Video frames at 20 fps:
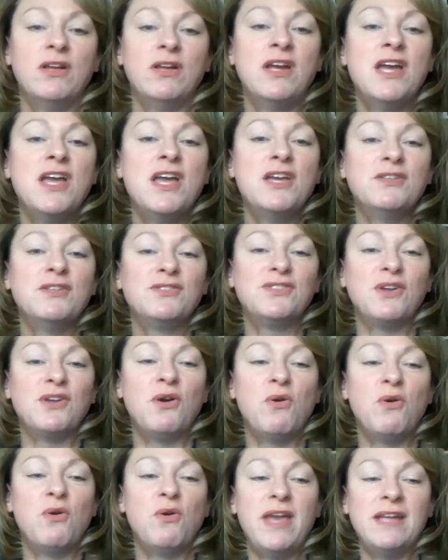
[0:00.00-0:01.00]

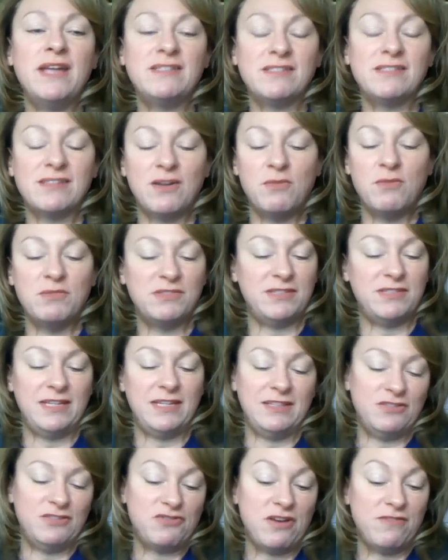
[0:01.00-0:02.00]
So it's almost like the
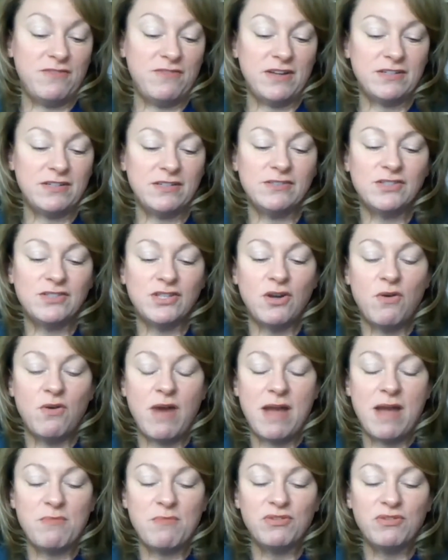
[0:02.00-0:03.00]
trifecta. So
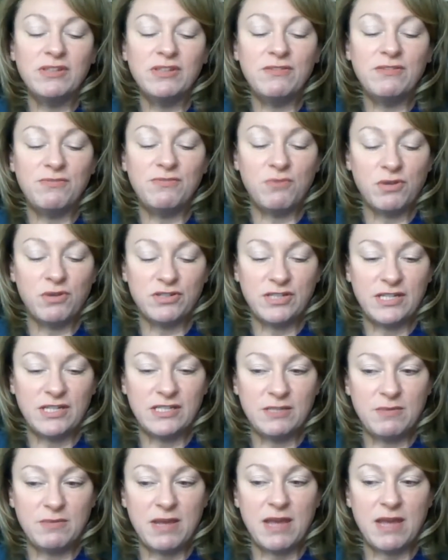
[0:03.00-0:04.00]
I'm really fortunate to
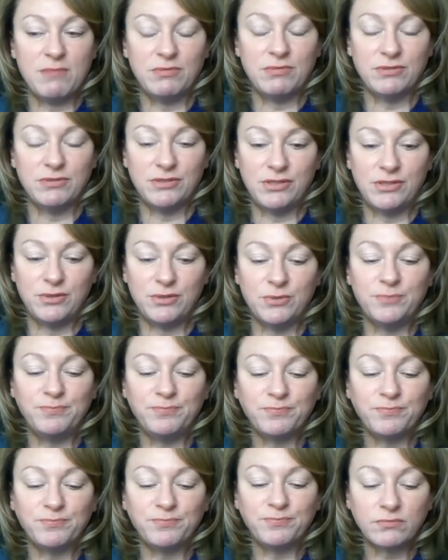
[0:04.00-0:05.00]
be able to
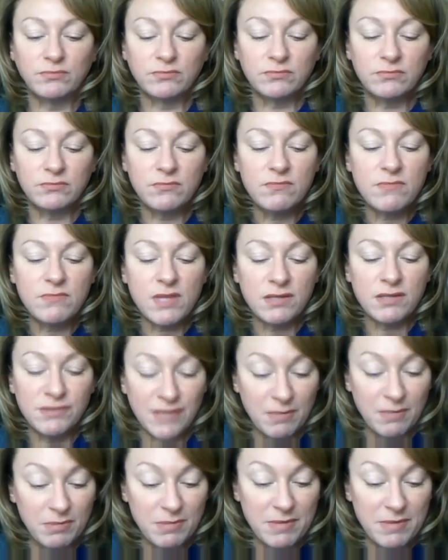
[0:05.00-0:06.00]

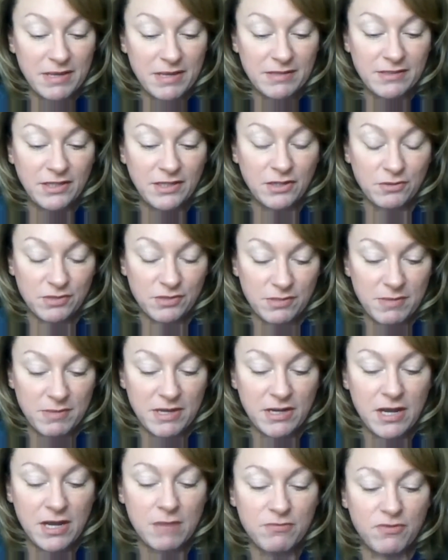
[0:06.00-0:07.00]
supplement, some
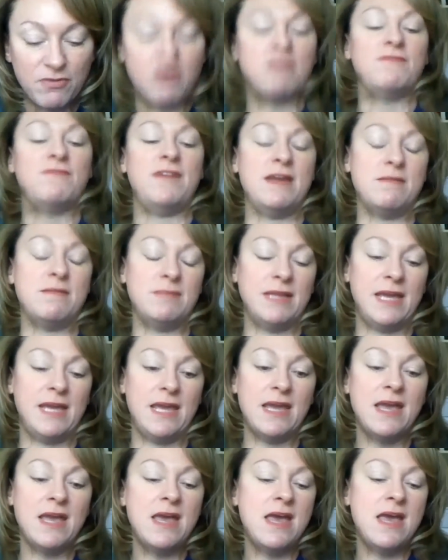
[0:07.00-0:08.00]
income for our
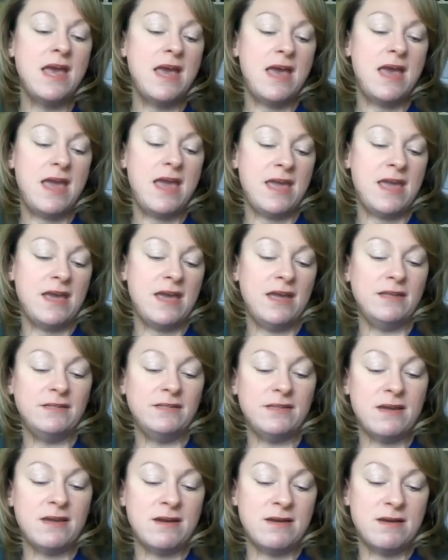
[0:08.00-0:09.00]
family and
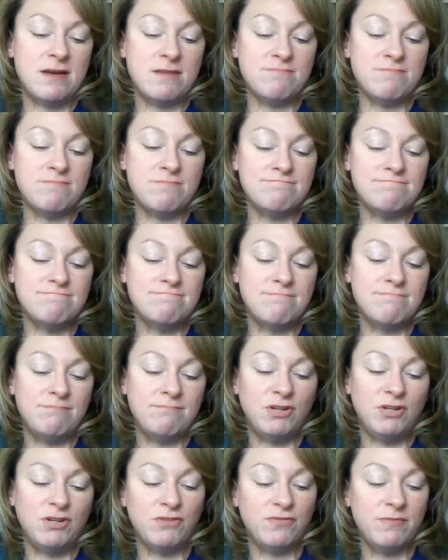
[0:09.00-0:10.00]

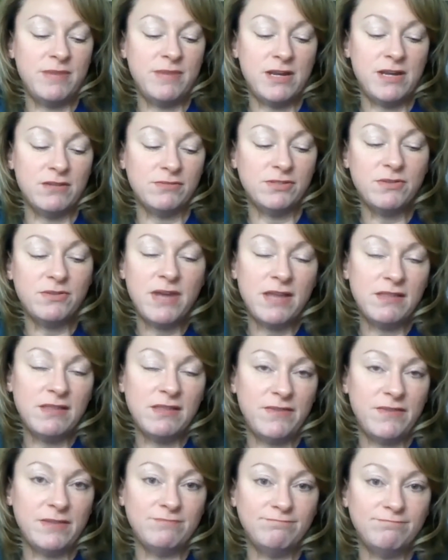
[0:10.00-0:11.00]
go from there. So yeah, I love it.